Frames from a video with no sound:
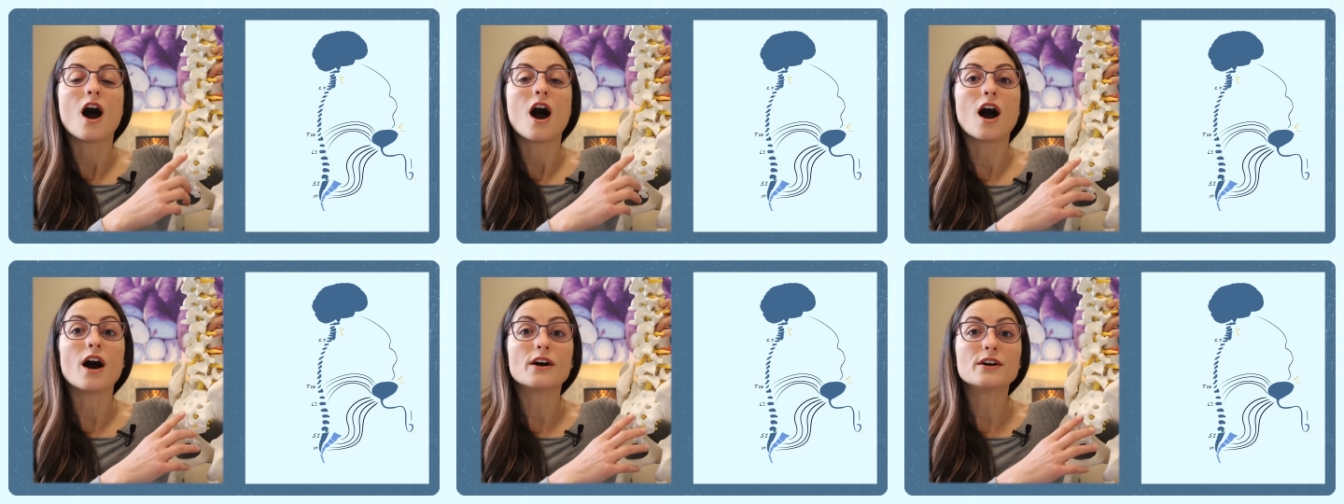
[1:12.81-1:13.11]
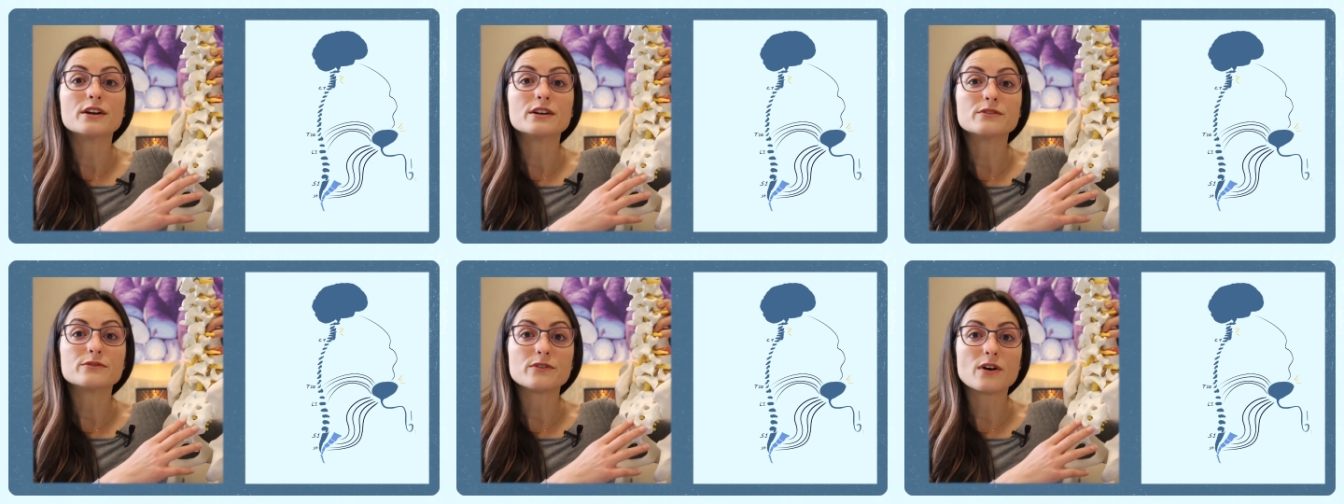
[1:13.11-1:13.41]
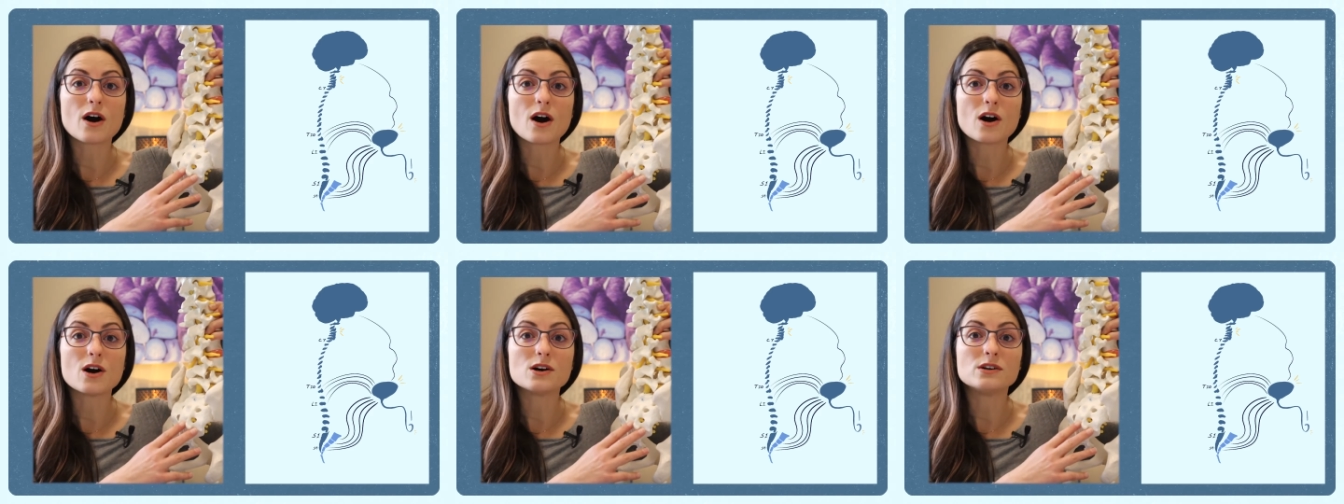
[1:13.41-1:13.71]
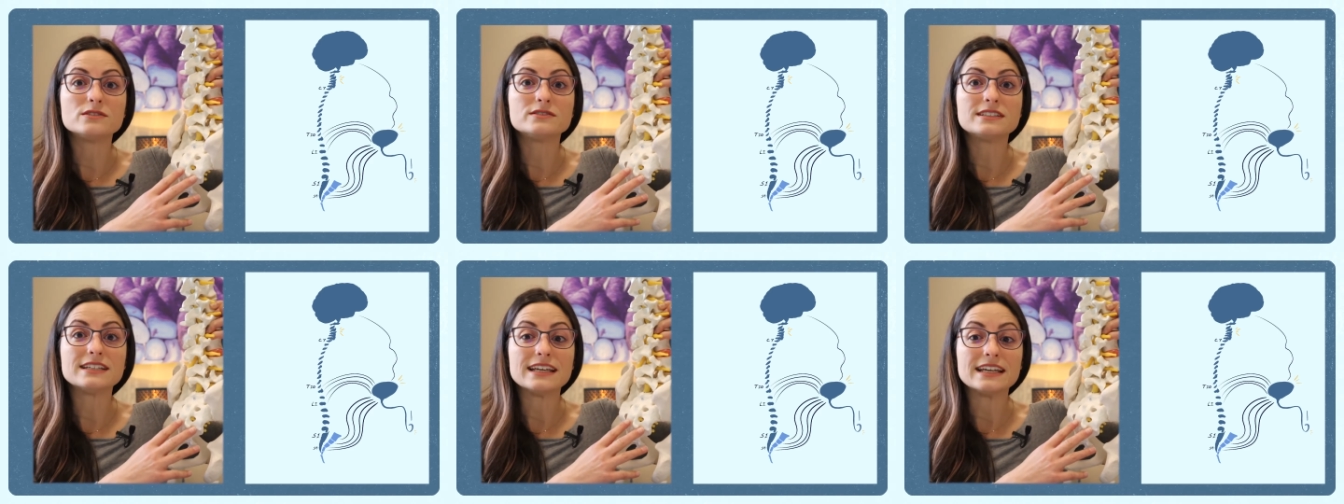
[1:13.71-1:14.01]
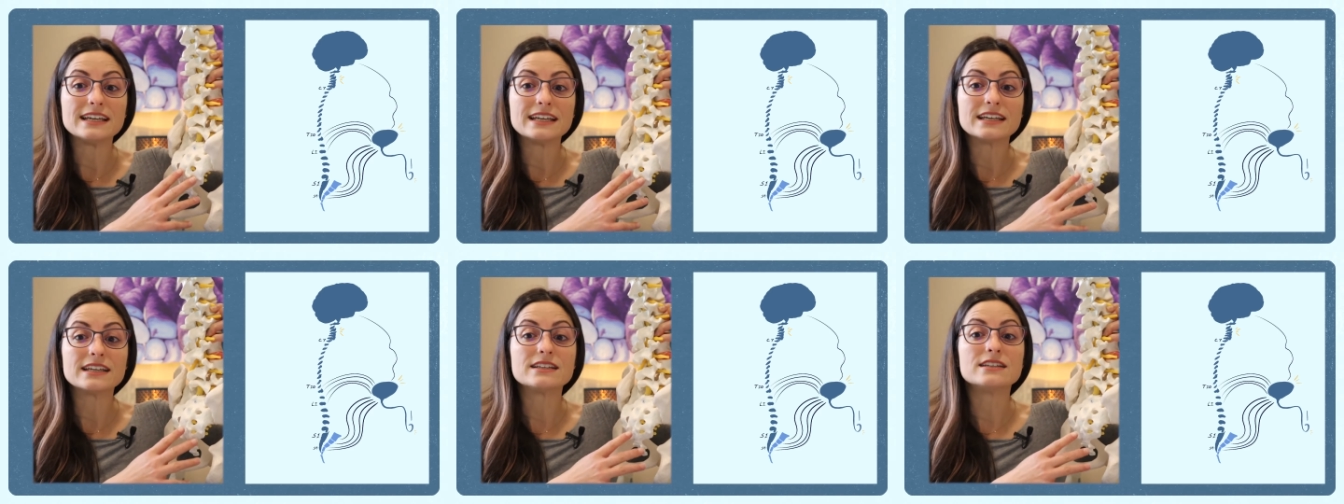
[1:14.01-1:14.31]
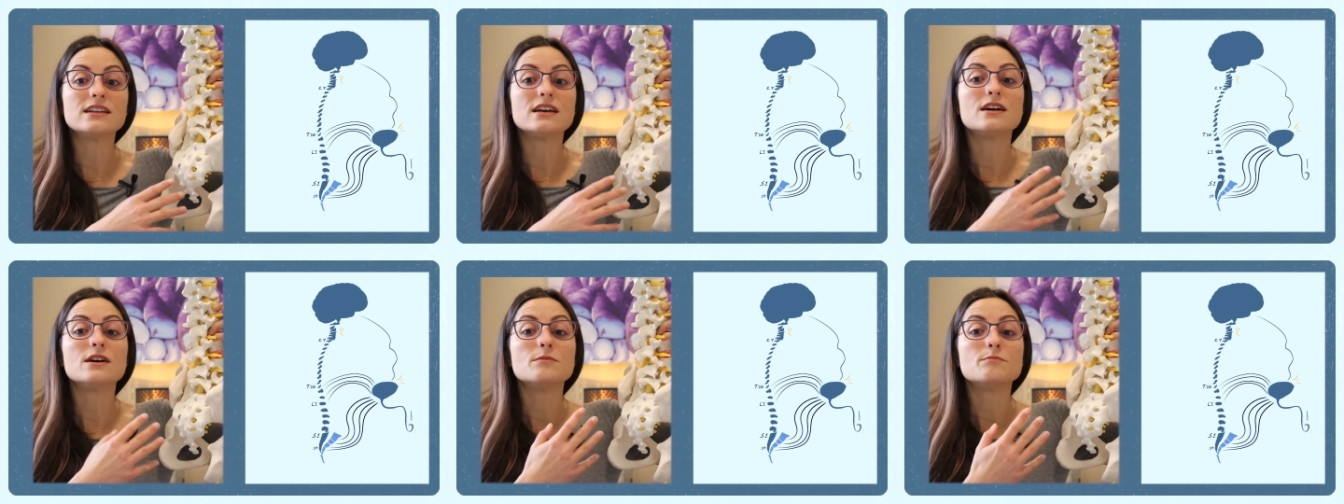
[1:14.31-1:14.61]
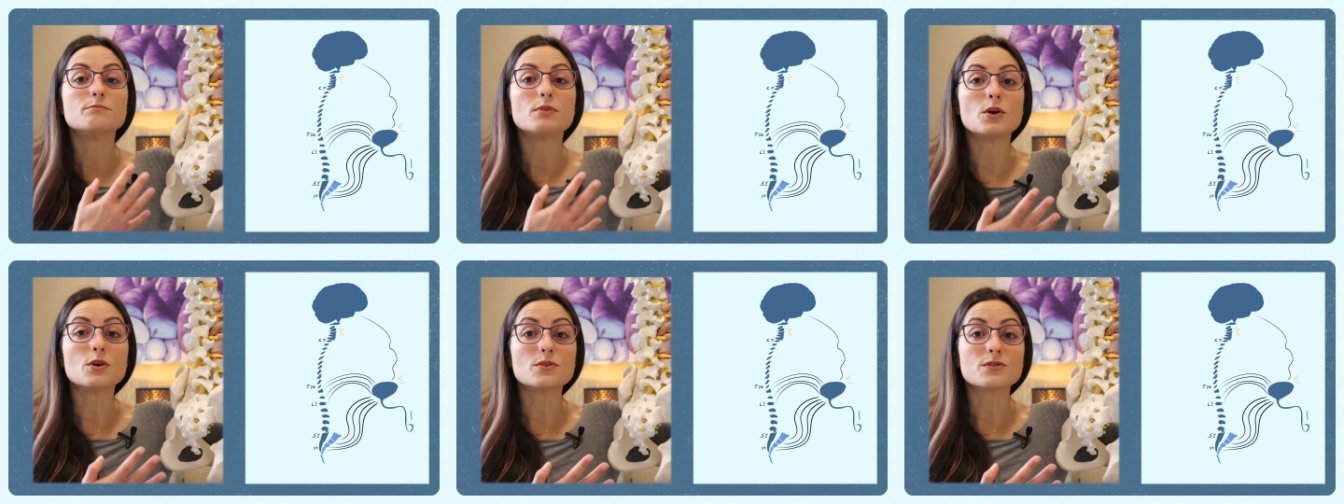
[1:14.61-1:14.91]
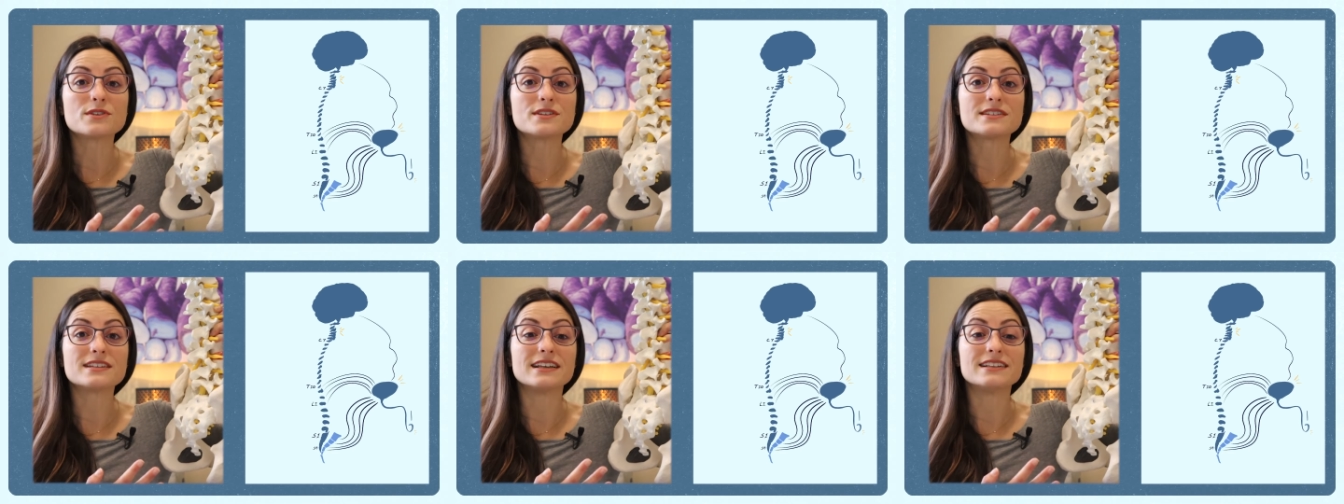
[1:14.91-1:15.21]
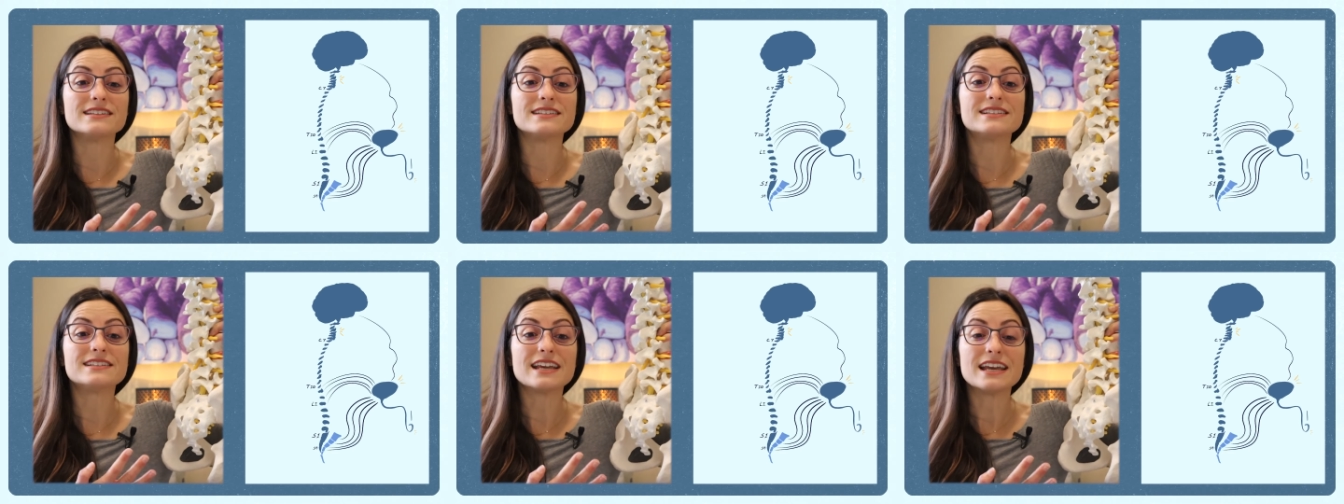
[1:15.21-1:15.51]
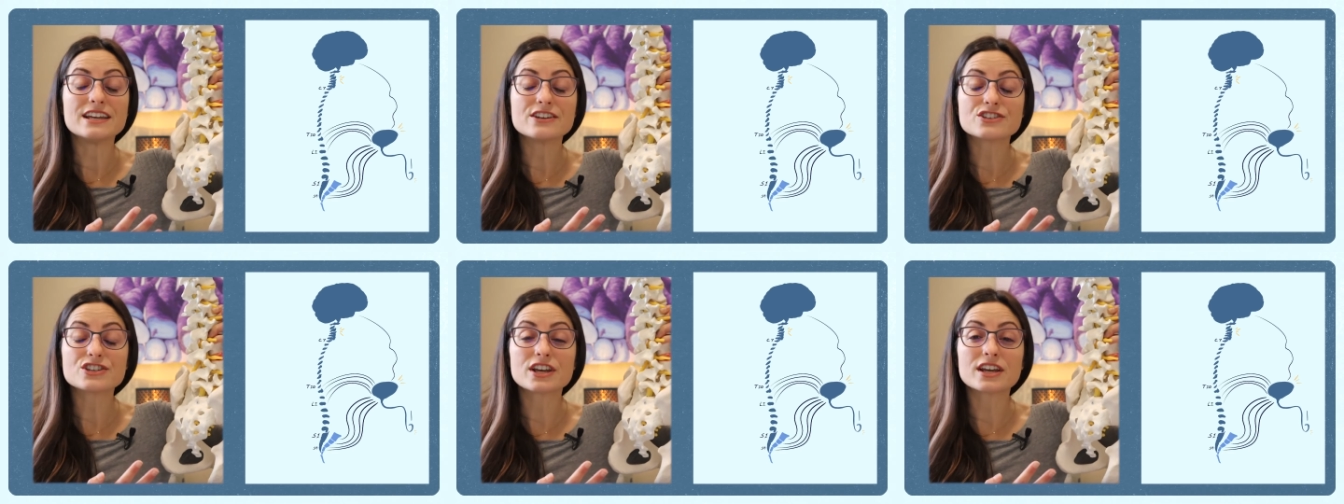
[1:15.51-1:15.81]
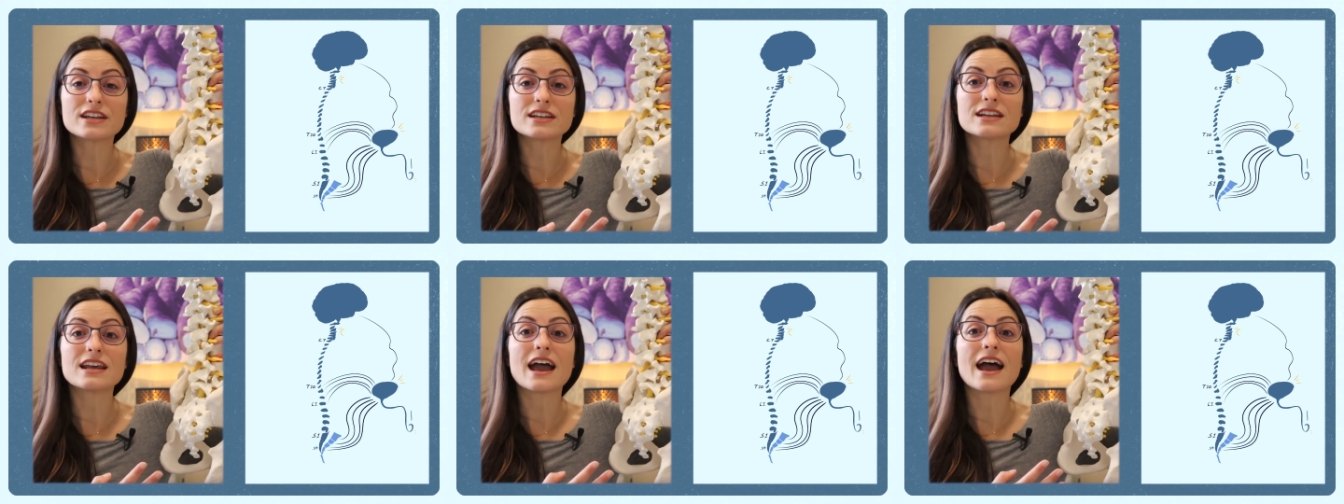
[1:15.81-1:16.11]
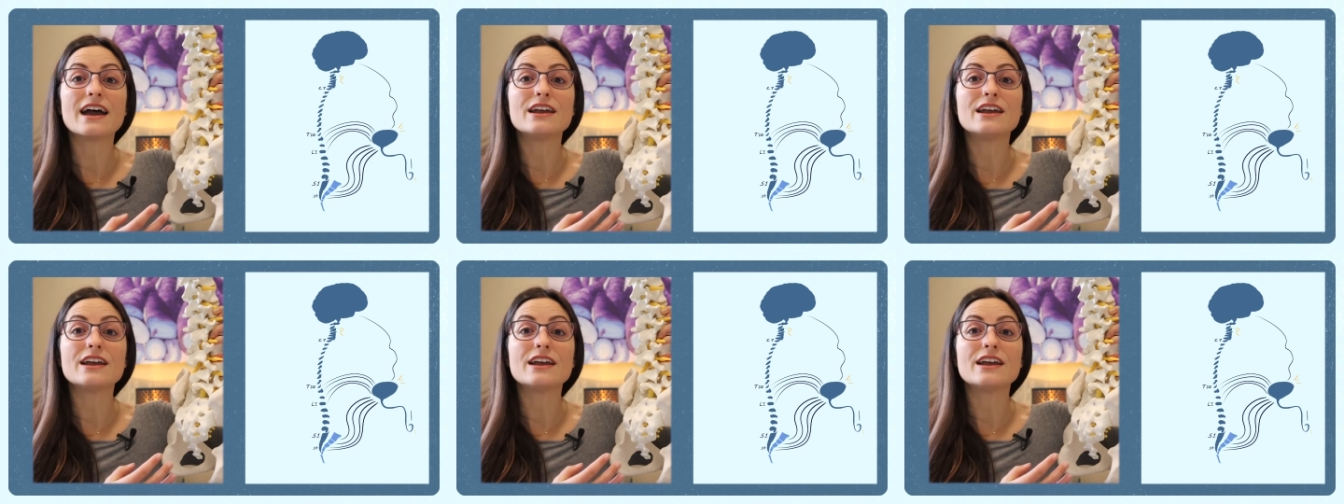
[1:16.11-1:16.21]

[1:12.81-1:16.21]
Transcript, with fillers: are involved in both sensation